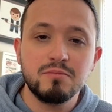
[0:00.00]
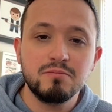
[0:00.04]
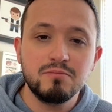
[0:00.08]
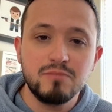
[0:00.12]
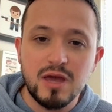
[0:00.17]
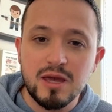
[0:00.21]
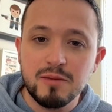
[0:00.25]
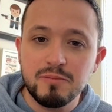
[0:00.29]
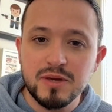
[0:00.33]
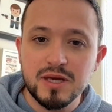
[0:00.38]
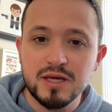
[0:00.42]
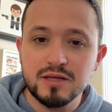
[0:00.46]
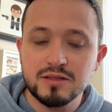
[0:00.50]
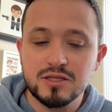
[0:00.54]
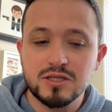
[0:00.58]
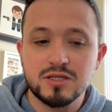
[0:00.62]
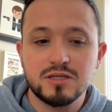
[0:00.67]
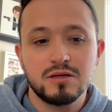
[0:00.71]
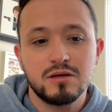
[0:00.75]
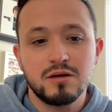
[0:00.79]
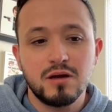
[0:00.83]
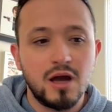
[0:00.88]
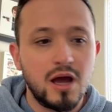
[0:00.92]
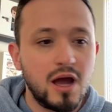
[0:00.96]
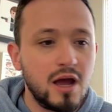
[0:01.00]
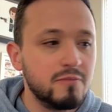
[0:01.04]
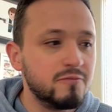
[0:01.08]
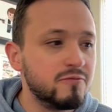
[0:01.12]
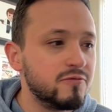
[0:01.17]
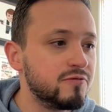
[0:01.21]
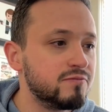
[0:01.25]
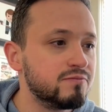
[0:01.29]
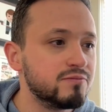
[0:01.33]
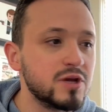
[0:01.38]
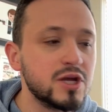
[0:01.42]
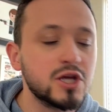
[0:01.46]
Maybe it's
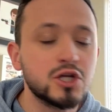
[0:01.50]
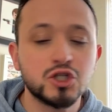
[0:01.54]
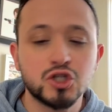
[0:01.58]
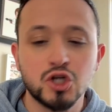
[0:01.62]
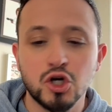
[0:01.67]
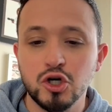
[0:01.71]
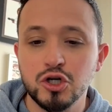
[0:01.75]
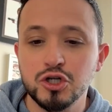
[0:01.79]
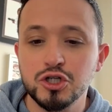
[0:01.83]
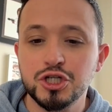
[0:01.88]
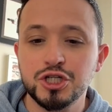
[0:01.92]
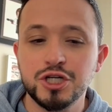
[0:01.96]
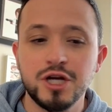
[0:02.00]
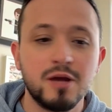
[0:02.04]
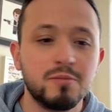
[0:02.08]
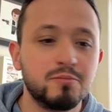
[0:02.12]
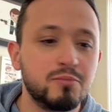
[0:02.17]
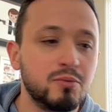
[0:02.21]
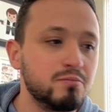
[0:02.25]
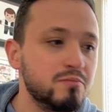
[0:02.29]
internship.